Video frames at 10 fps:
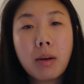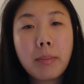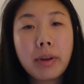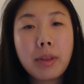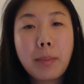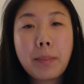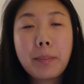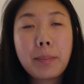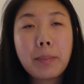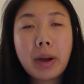But in the
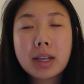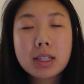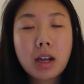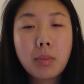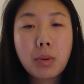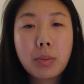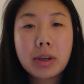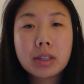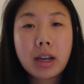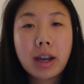past couple
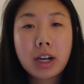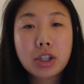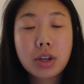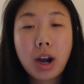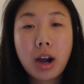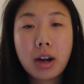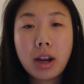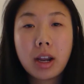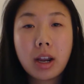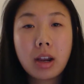weeks, I actually got
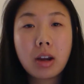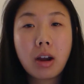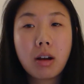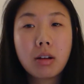a